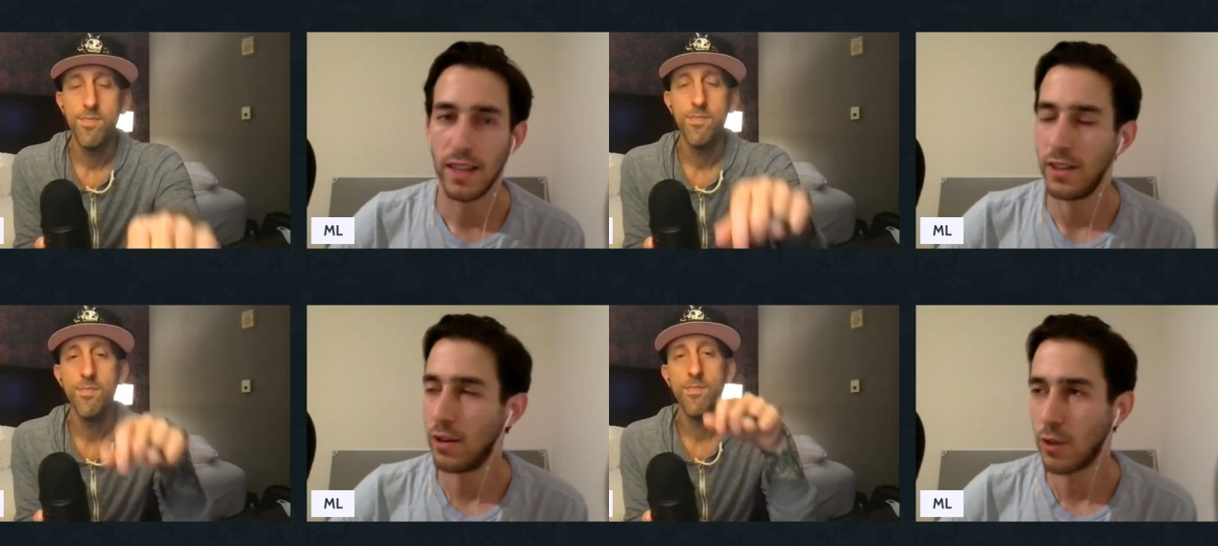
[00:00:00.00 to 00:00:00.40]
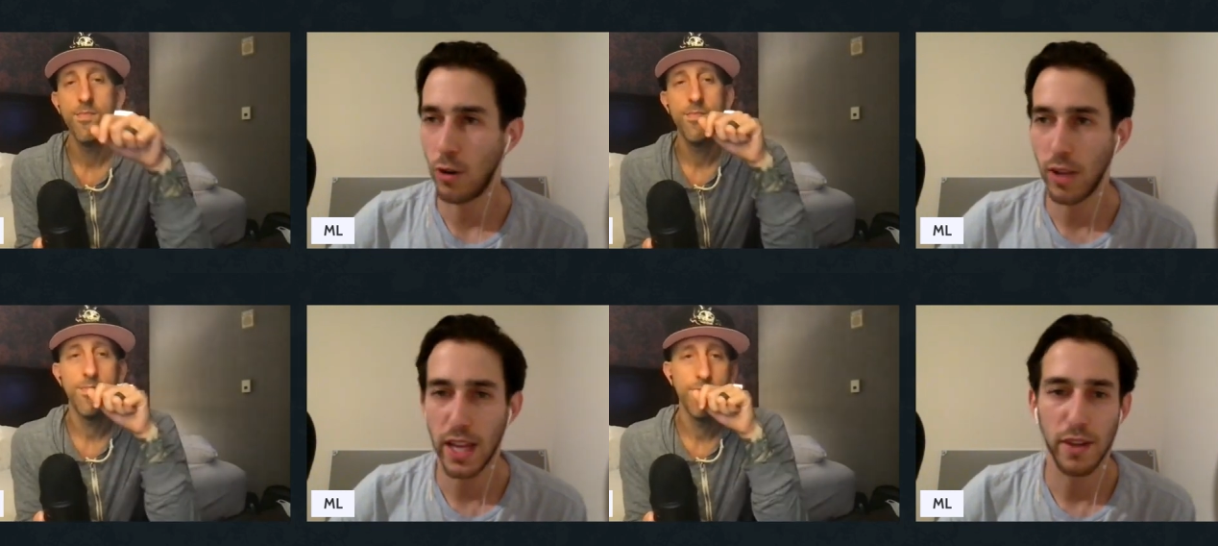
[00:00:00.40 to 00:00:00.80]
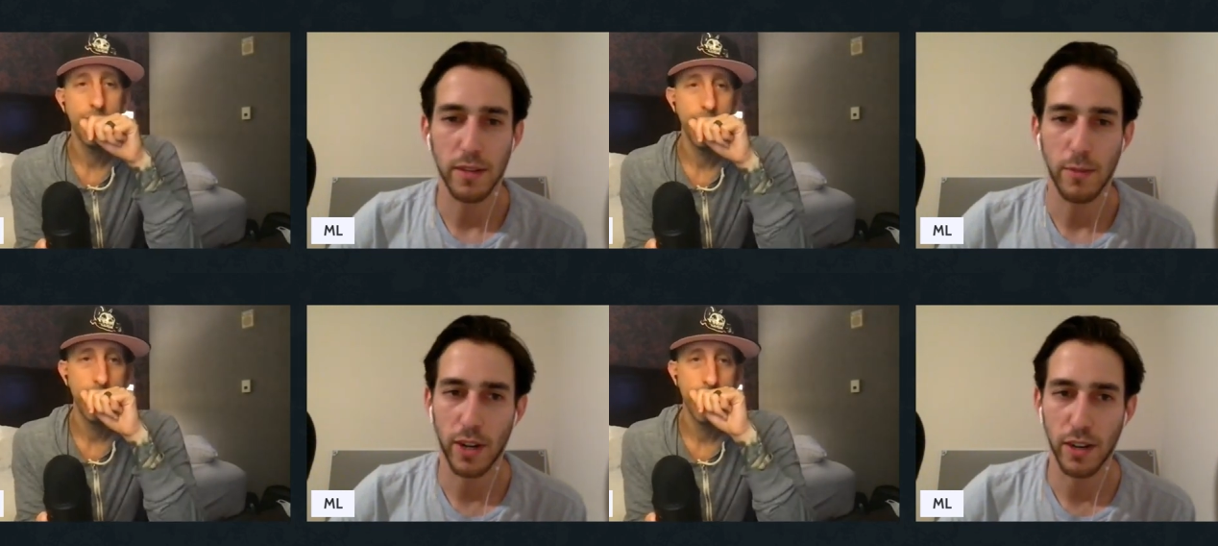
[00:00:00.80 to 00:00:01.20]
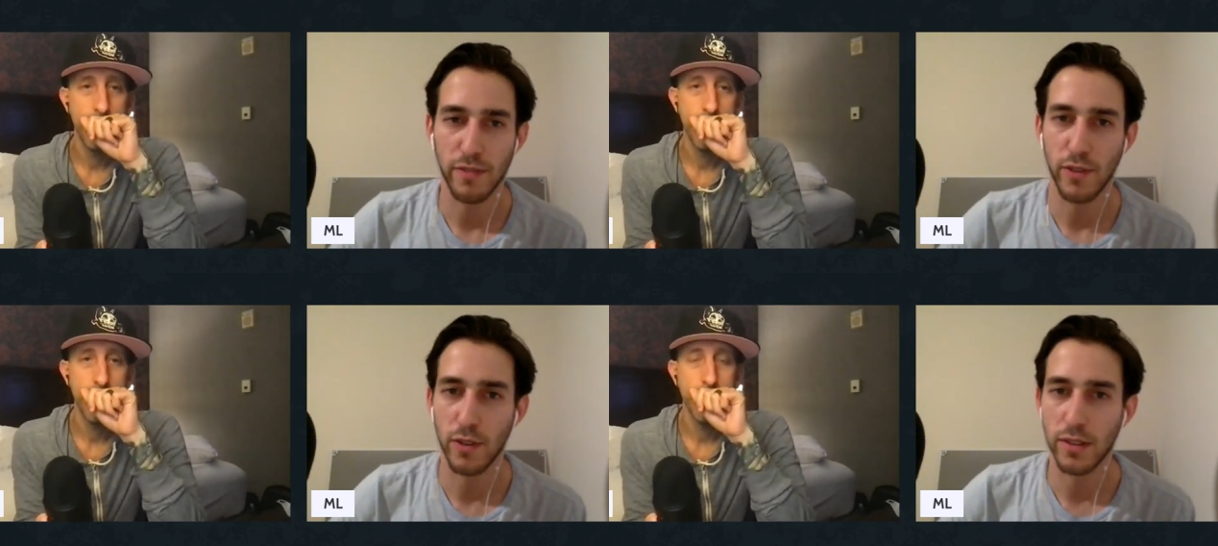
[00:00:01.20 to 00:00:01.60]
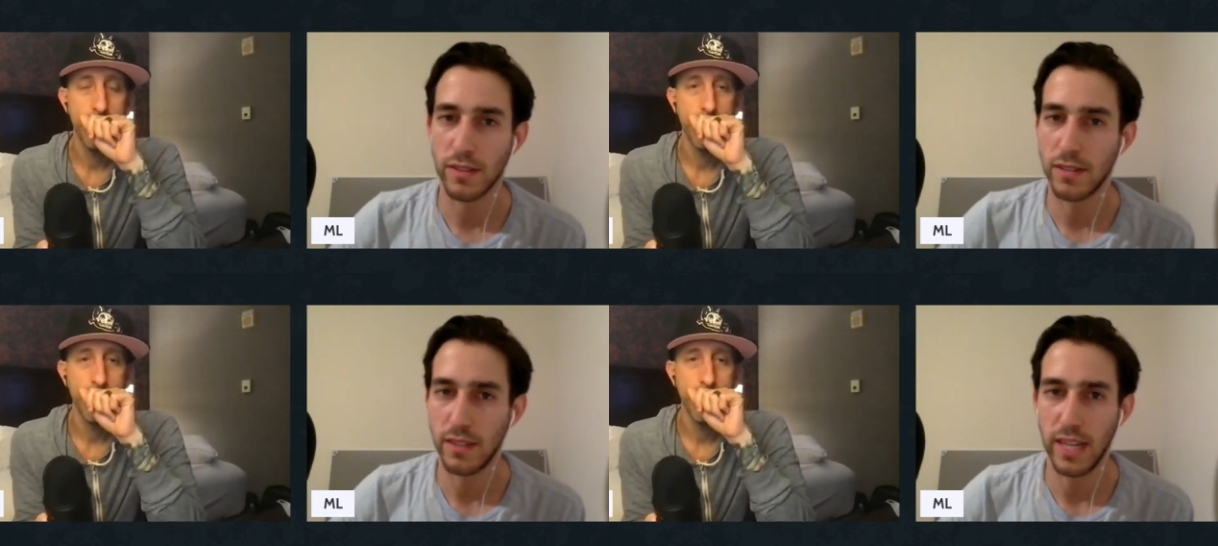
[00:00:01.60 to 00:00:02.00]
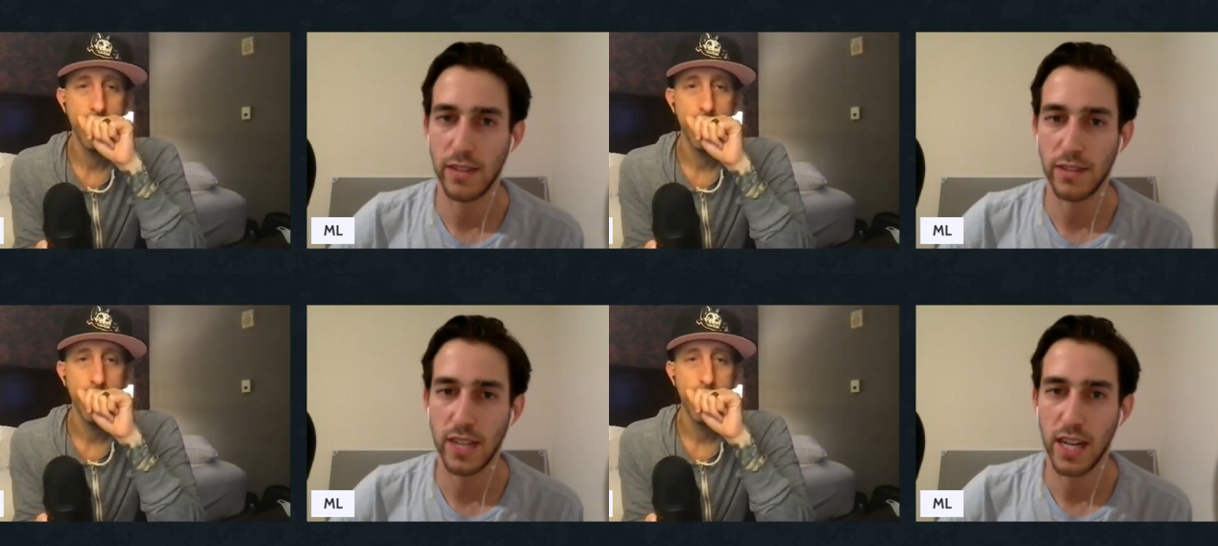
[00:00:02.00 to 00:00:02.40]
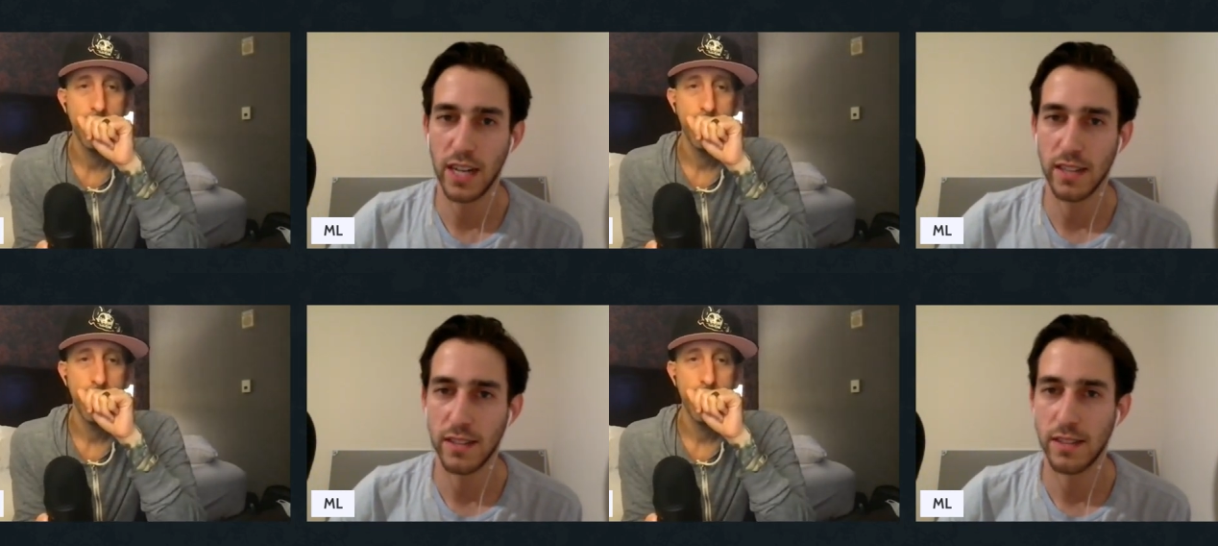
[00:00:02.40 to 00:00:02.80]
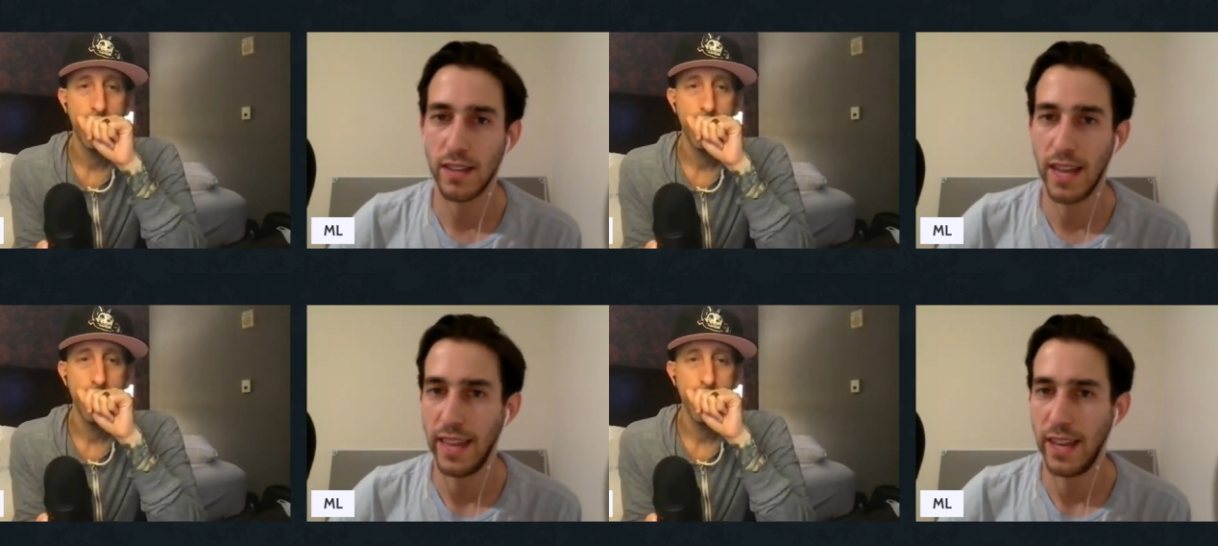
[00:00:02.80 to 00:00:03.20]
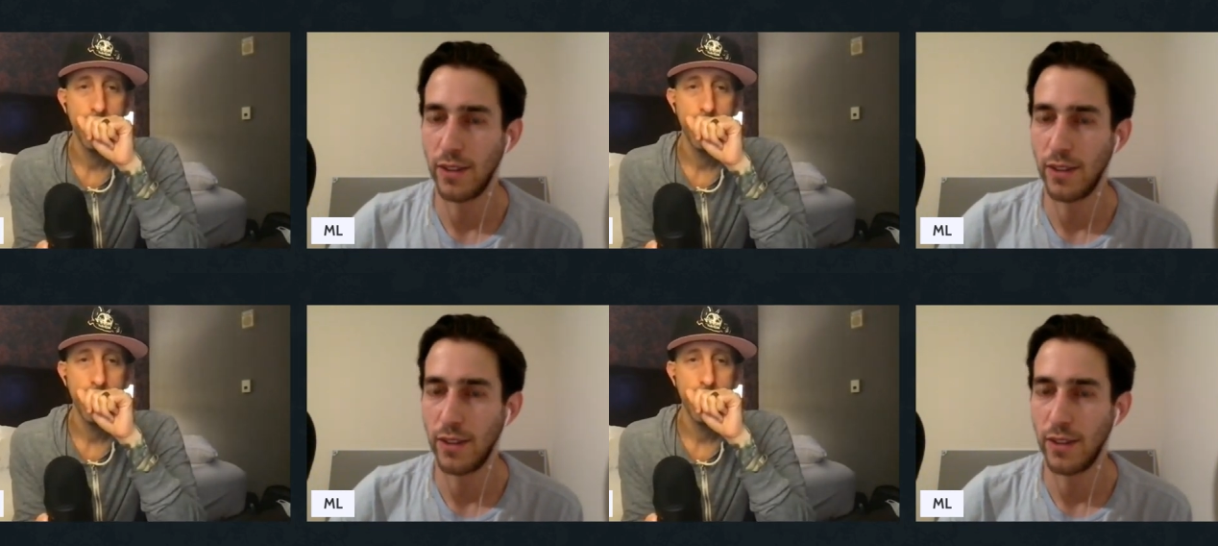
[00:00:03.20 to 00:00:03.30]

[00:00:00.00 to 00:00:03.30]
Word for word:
Speaker 1: You know, Cole Anthony, Markelle Fultz, now Suggs, and then